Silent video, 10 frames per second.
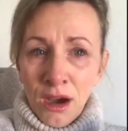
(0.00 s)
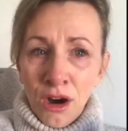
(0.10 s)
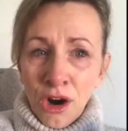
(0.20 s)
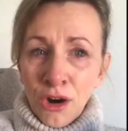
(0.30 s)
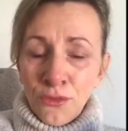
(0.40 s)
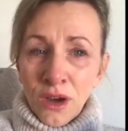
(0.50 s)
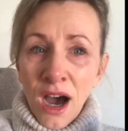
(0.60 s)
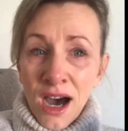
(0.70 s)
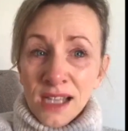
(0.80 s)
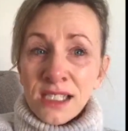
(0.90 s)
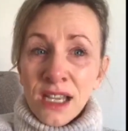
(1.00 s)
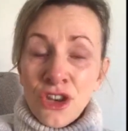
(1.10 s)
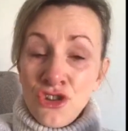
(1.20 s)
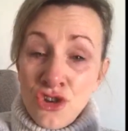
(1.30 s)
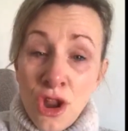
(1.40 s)
of us
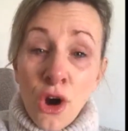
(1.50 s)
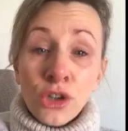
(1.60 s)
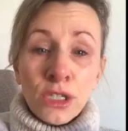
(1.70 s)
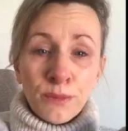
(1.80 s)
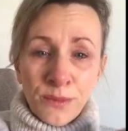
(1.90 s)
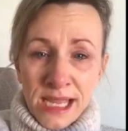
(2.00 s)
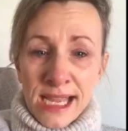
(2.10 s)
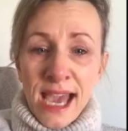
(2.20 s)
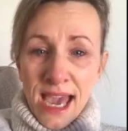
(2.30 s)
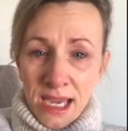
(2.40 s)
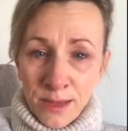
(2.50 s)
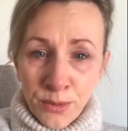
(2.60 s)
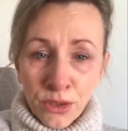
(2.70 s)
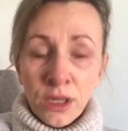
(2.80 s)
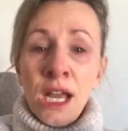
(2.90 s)
not being
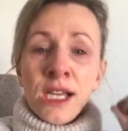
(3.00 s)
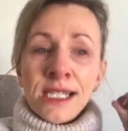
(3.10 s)
able